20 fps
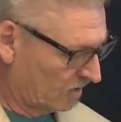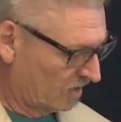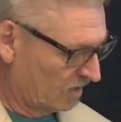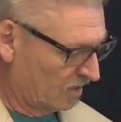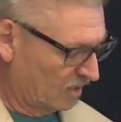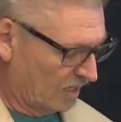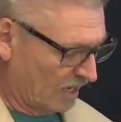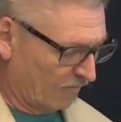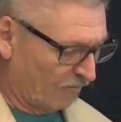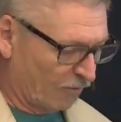
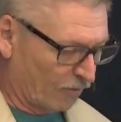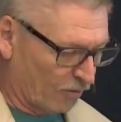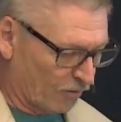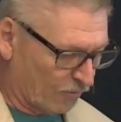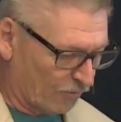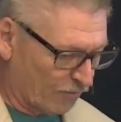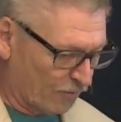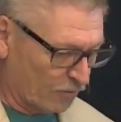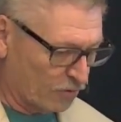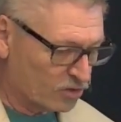And for the
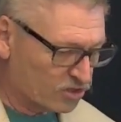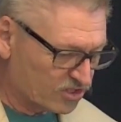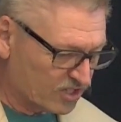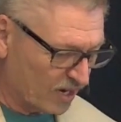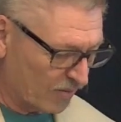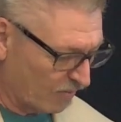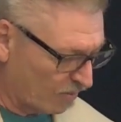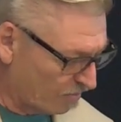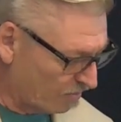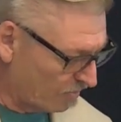first
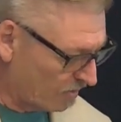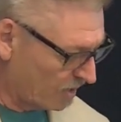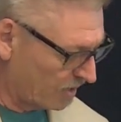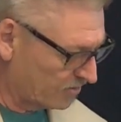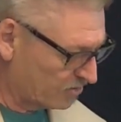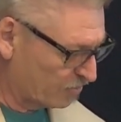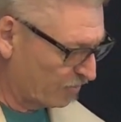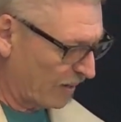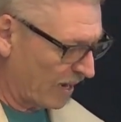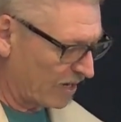several
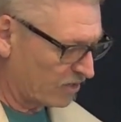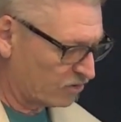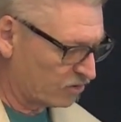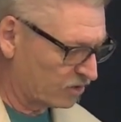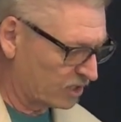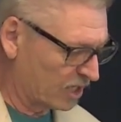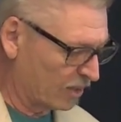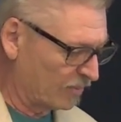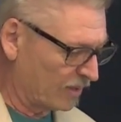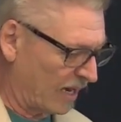months, Pastor
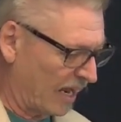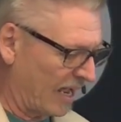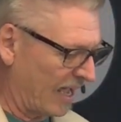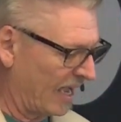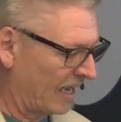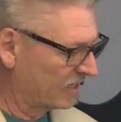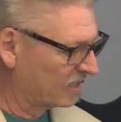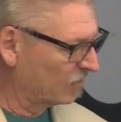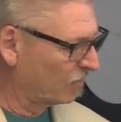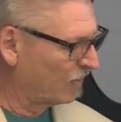Kim and I
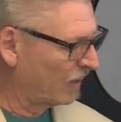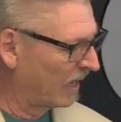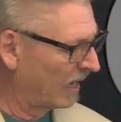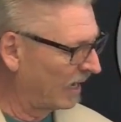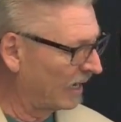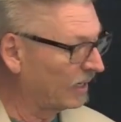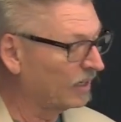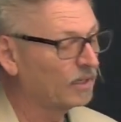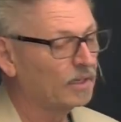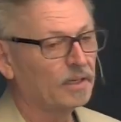had to
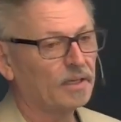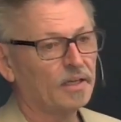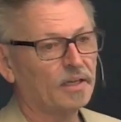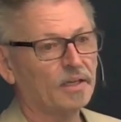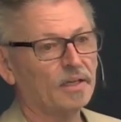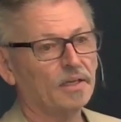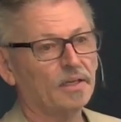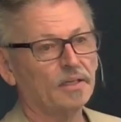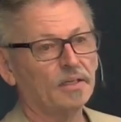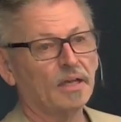pay
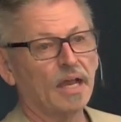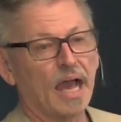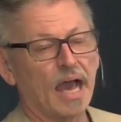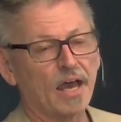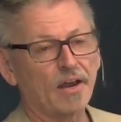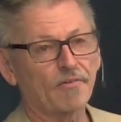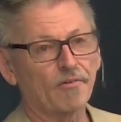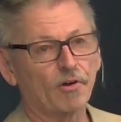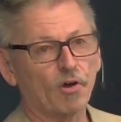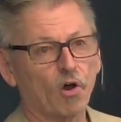out
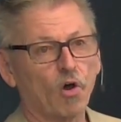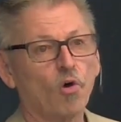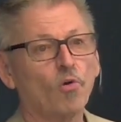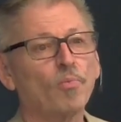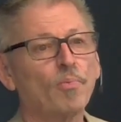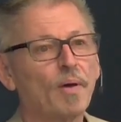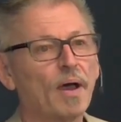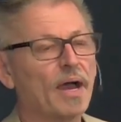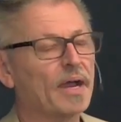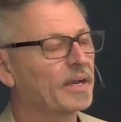of our own
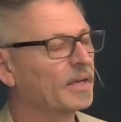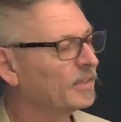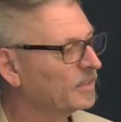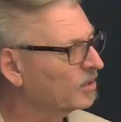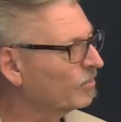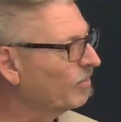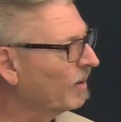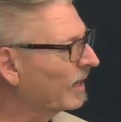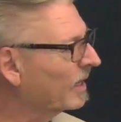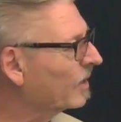pocket to
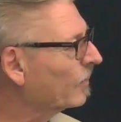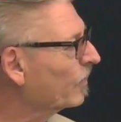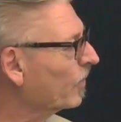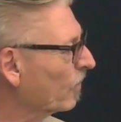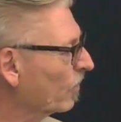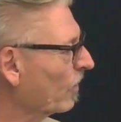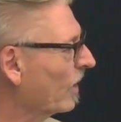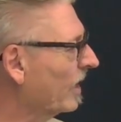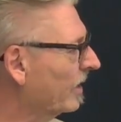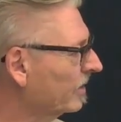make up the
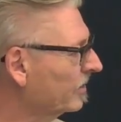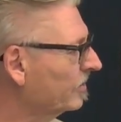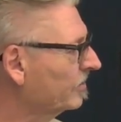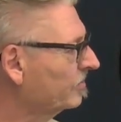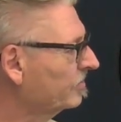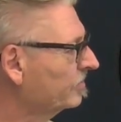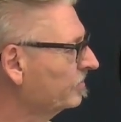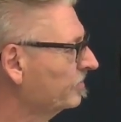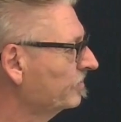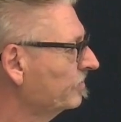rent.
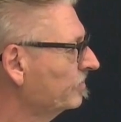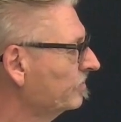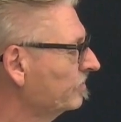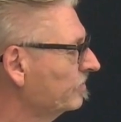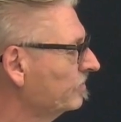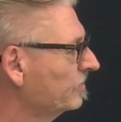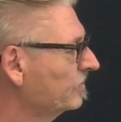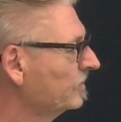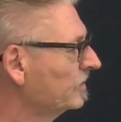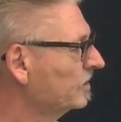
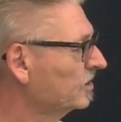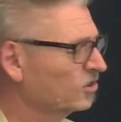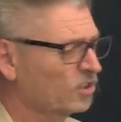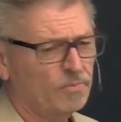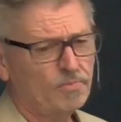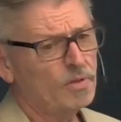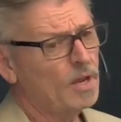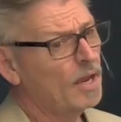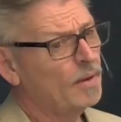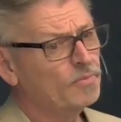
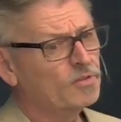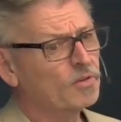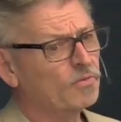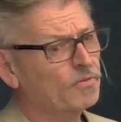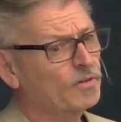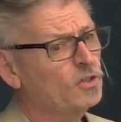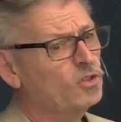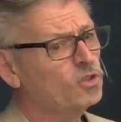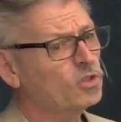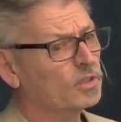Sometimes the
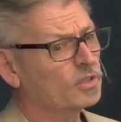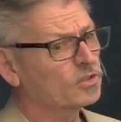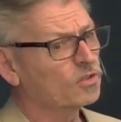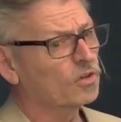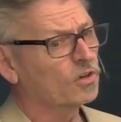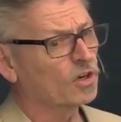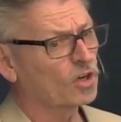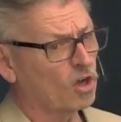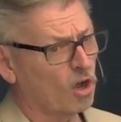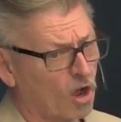vision is going
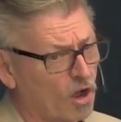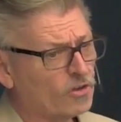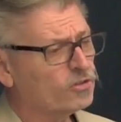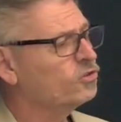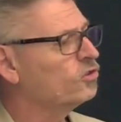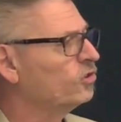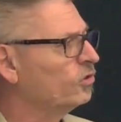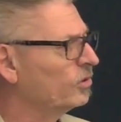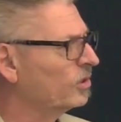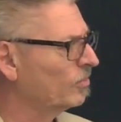to cost
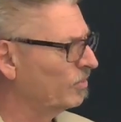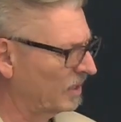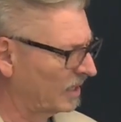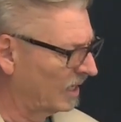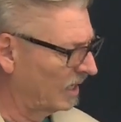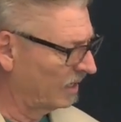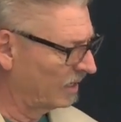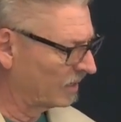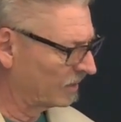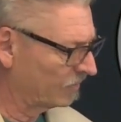you in the
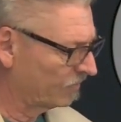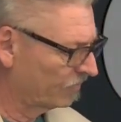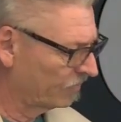beginning.